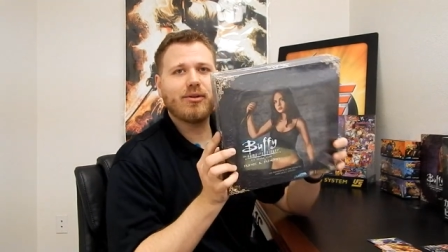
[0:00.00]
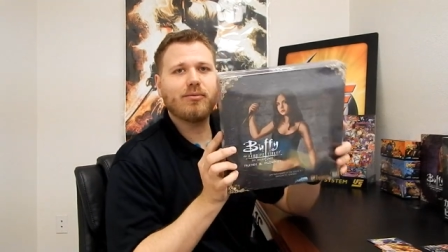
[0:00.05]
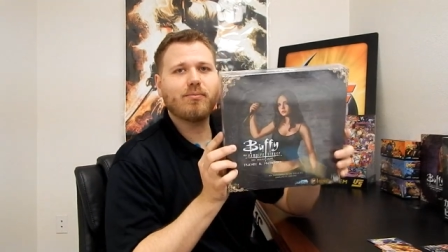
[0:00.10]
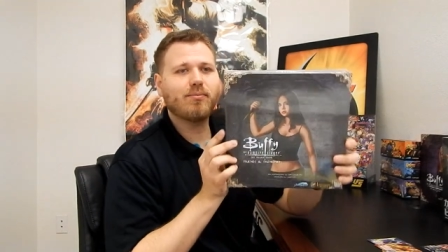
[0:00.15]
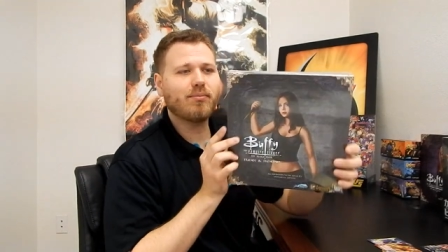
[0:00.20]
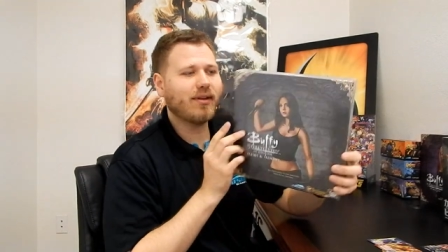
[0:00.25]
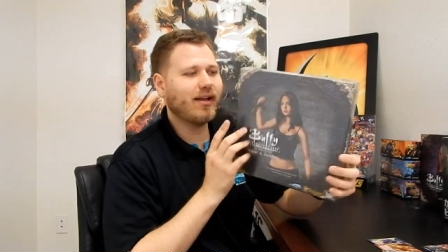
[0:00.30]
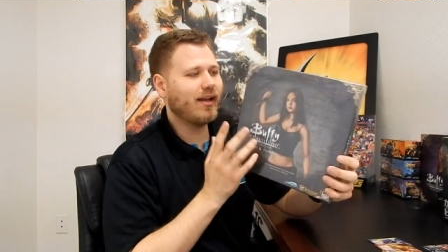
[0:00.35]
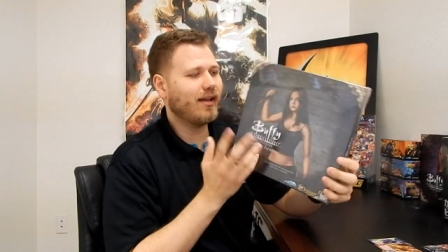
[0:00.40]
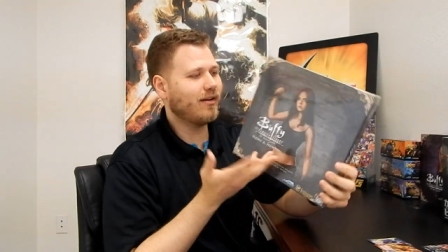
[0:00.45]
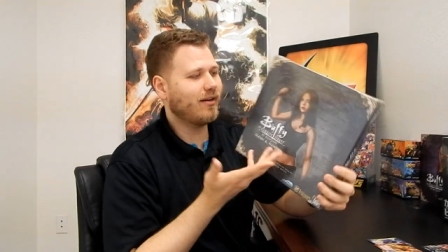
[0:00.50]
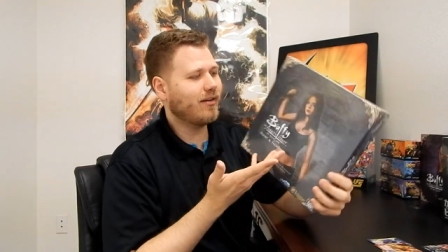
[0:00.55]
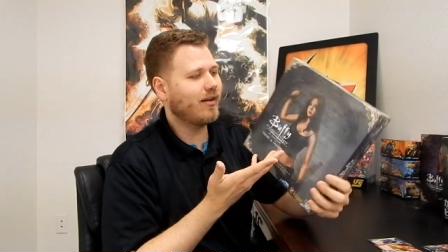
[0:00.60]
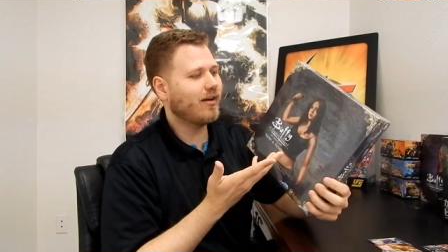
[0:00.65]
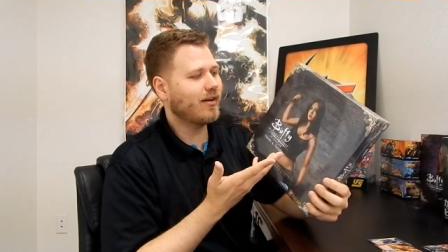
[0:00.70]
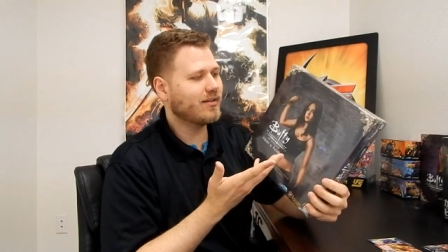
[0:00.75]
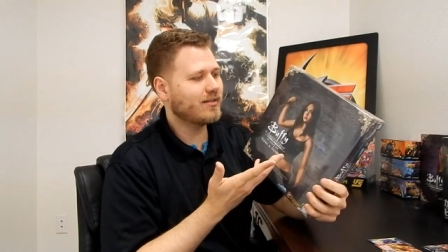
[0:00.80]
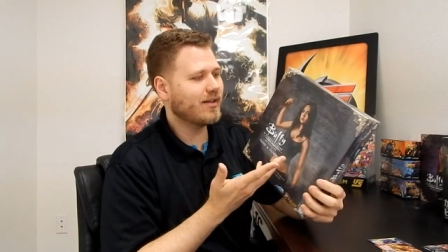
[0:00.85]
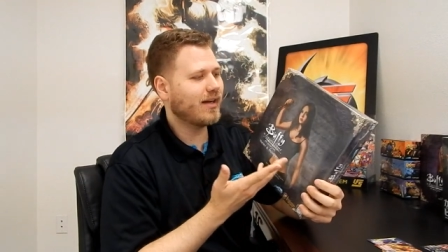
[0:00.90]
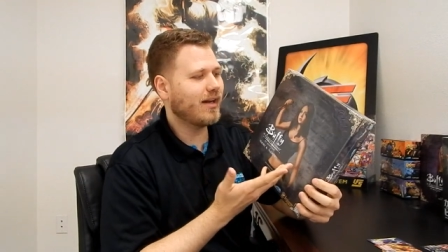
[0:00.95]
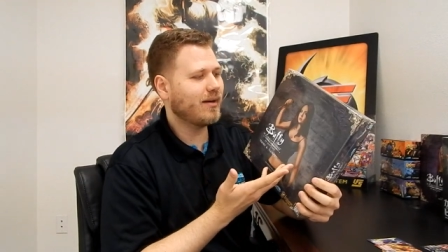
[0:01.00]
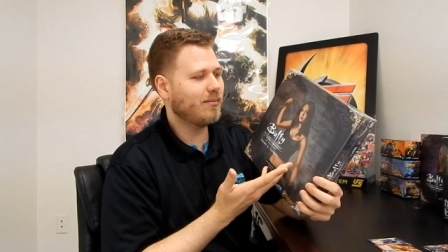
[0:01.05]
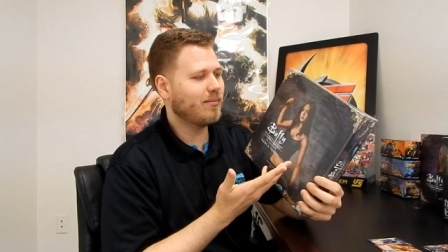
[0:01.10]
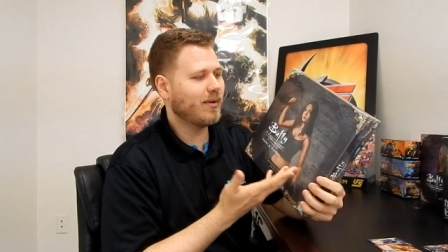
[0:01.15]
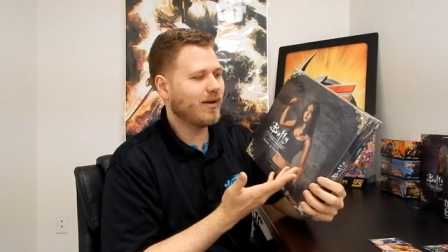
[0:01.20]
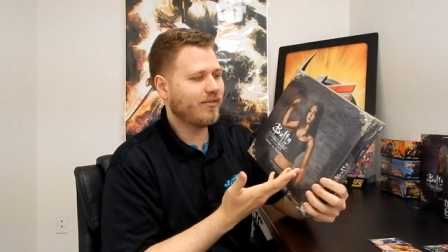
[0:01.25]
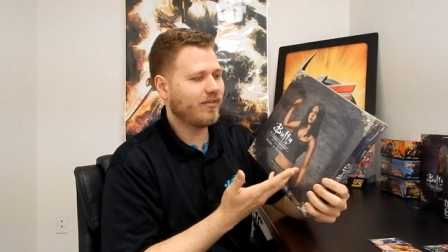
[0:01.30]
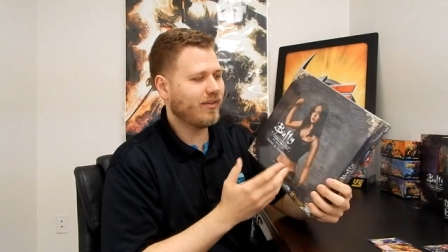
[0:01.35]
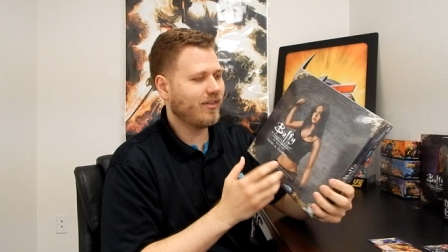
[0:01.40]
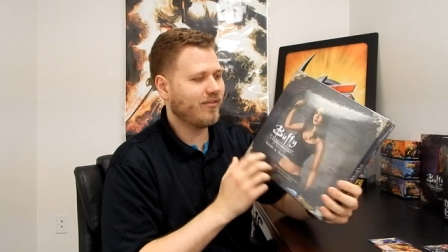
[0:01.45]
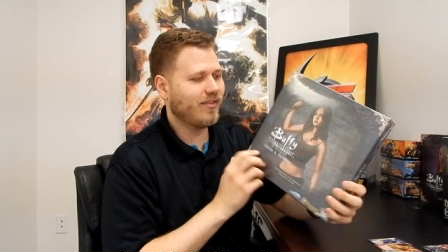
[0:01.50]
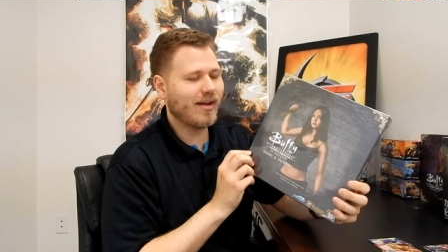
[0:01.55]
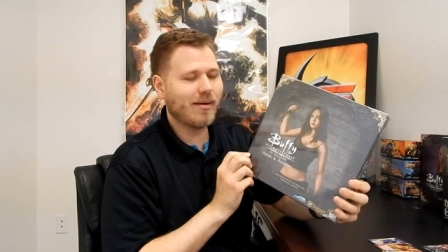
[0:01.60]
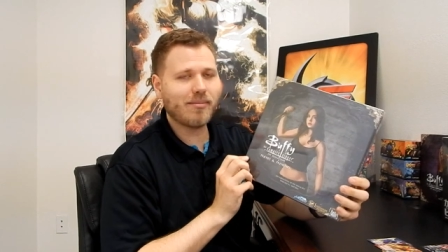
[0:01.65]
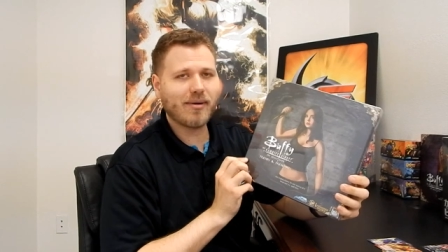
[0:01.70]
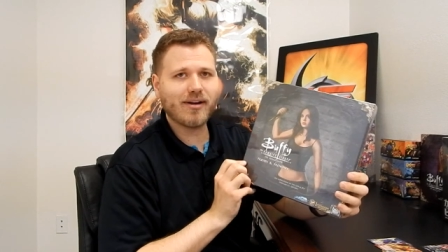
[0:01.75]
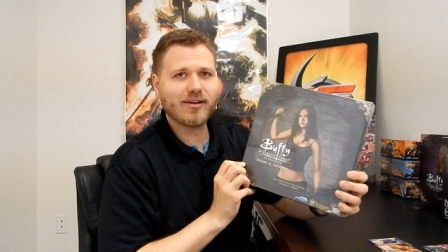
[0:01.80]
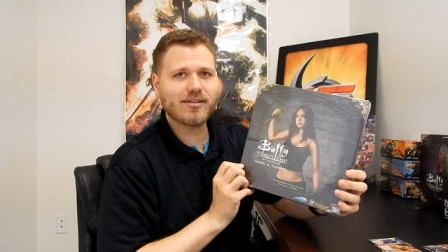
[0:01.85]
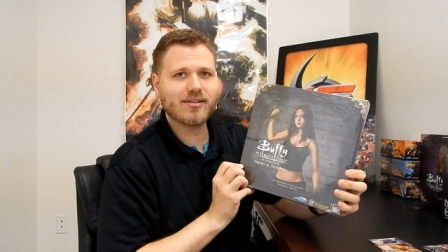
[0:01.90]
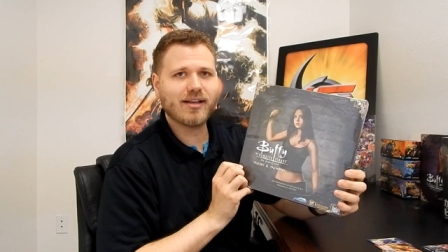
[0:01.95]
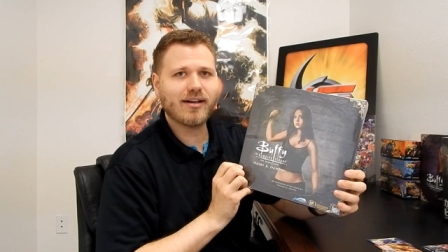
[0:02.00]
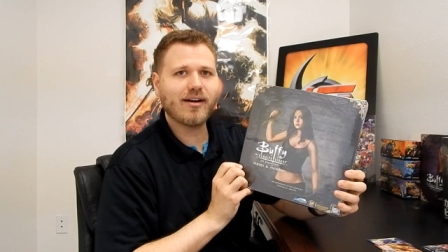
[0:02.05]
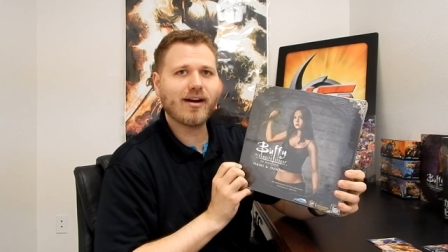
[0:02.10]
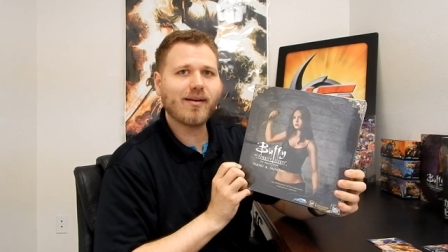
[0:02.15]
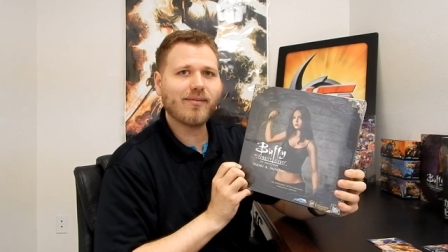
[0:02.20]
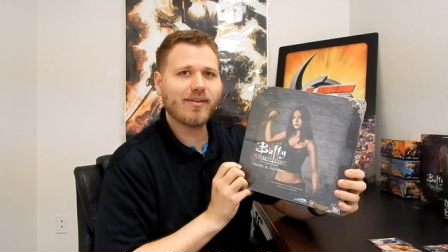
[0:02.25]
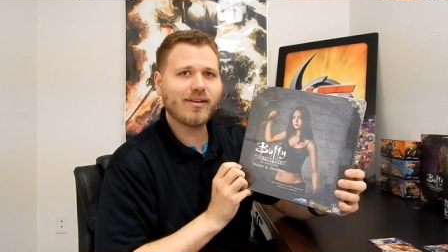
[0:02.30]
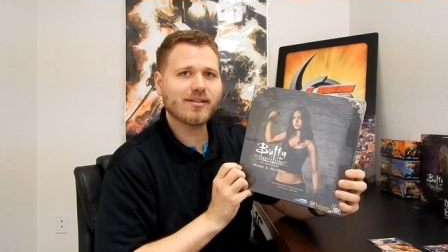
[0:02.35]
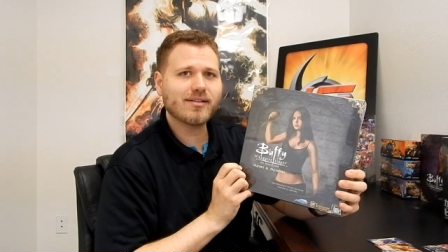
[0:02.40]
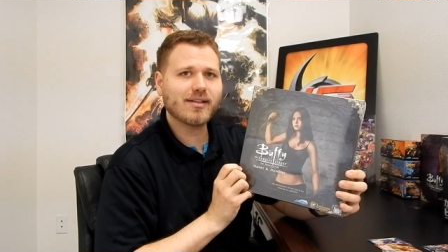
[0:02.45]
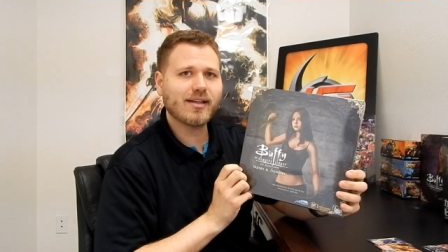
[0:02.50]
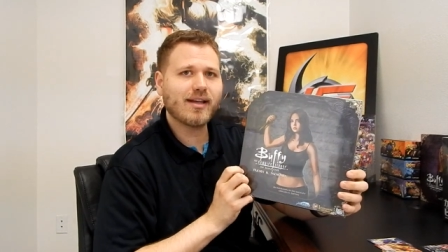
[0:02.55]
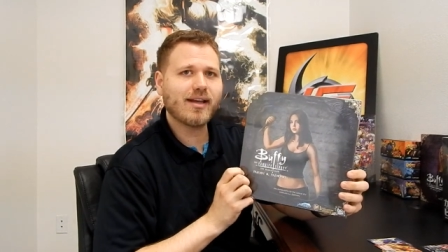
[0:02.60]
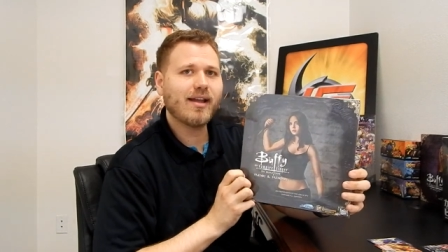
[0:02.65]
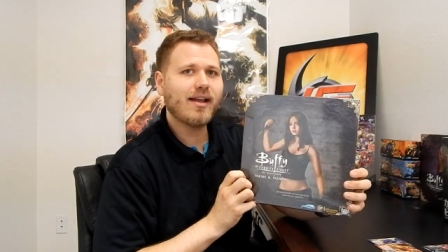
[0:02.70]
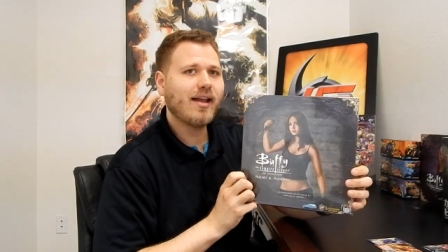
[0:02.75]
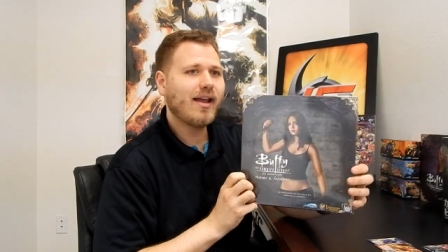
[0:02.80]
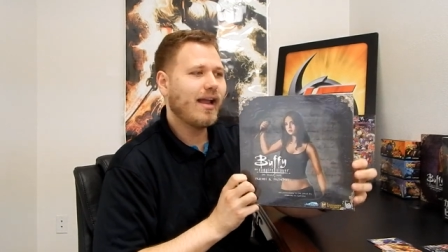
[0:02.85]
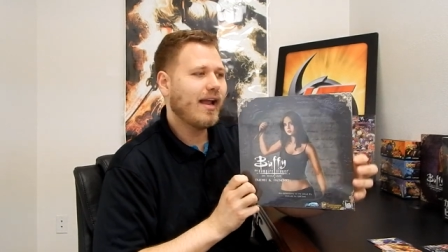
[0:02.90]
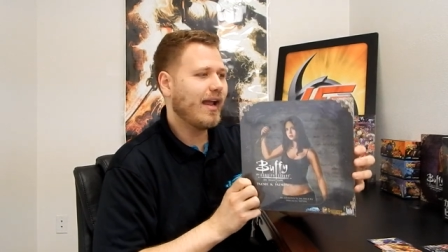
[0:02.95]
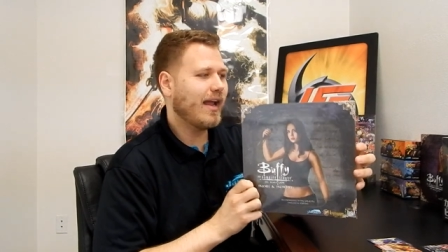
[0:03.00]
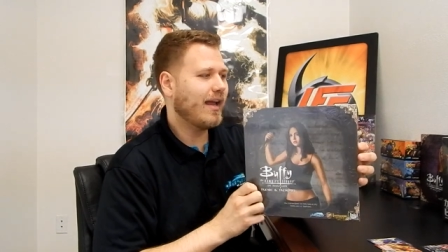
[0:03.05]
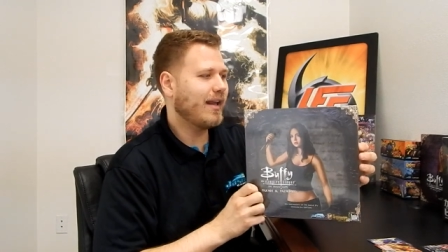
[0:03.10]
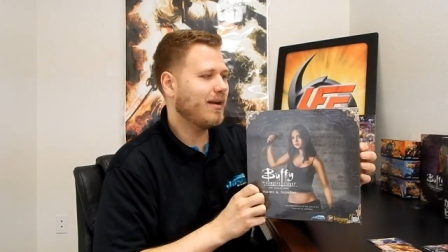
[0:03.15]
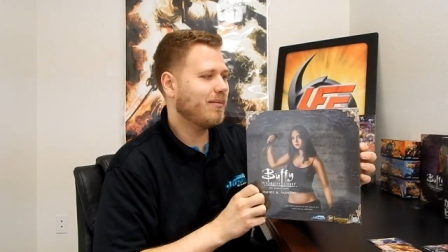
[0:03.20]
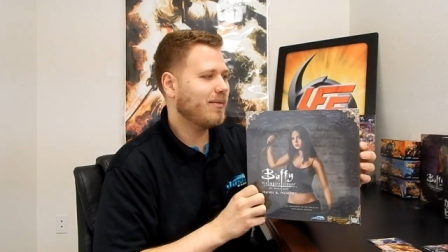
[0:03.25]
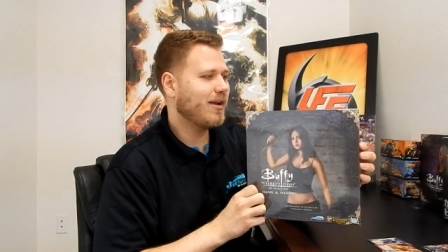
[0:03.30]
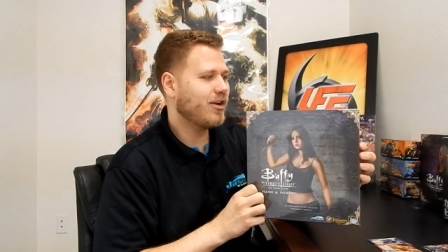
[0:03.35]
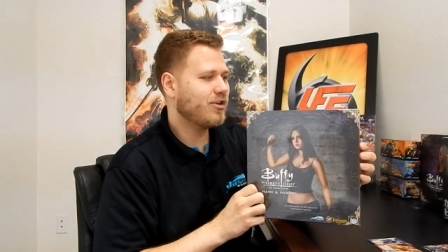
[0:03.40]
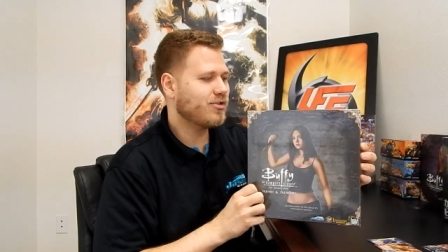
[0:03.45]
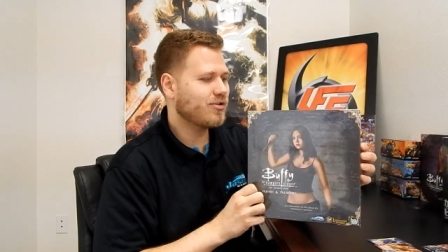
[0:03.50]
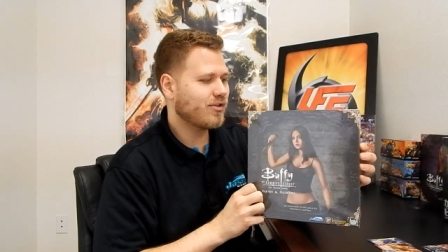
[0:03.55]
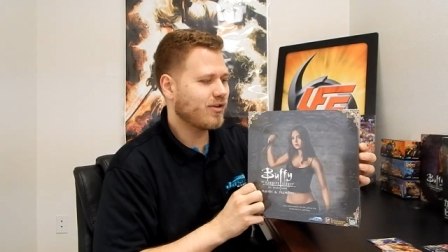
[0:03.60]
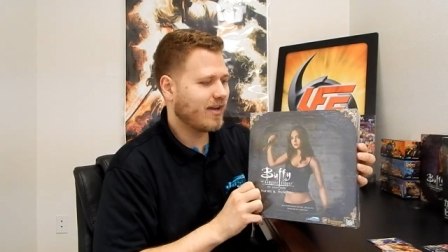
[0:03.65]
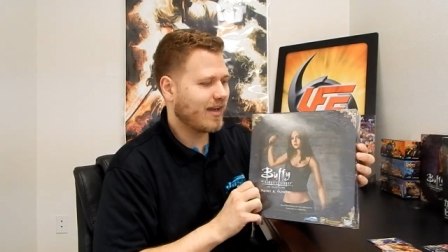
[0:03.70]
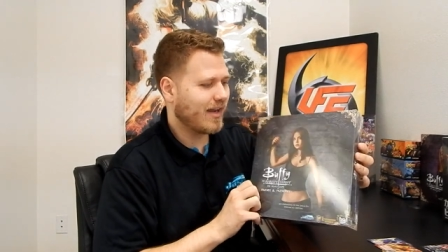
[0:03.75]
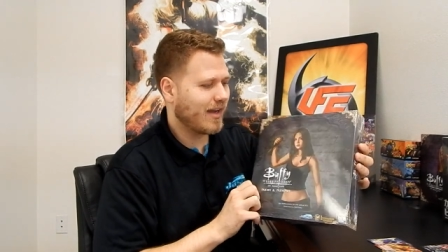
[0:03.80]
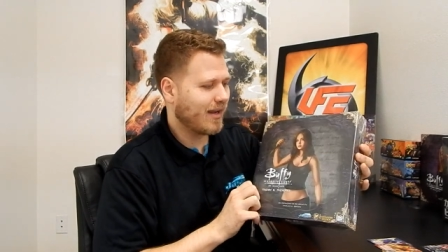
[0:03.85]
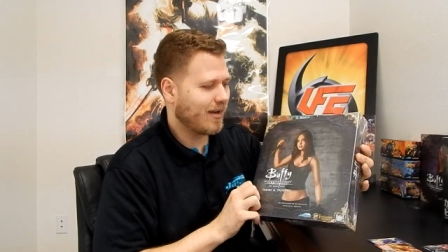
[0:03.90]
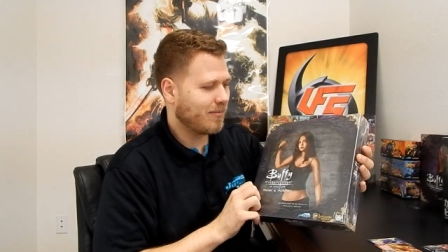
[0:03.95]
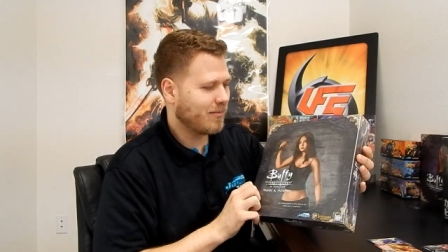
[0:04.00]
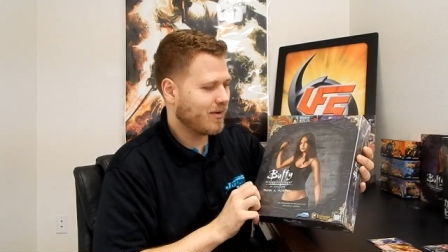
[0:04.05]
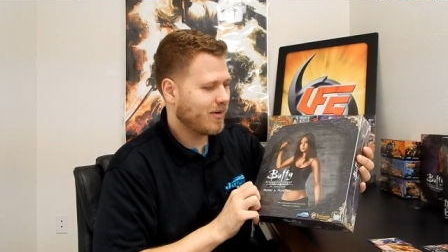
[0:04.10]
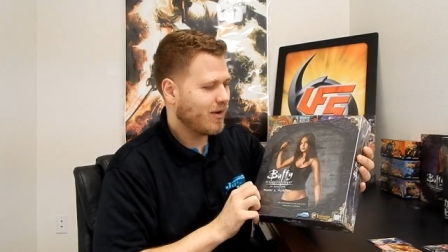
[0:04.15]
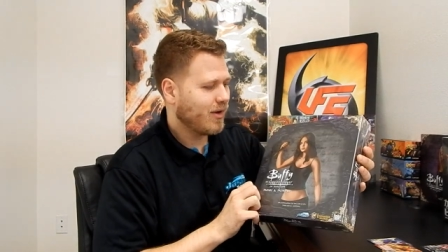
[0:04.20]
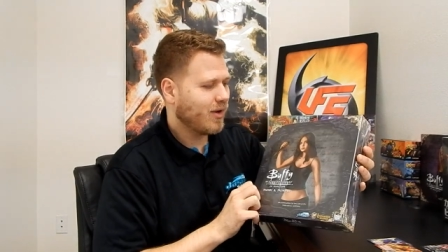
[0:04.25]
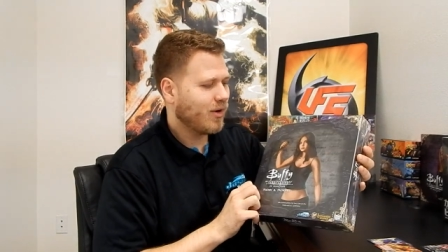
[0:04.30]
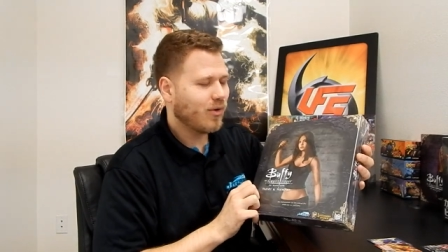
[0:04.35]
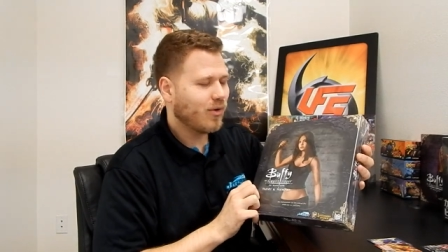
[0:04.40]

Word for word: You play it alongside Buffy the Vampire Slayer, obviously, and it makes your game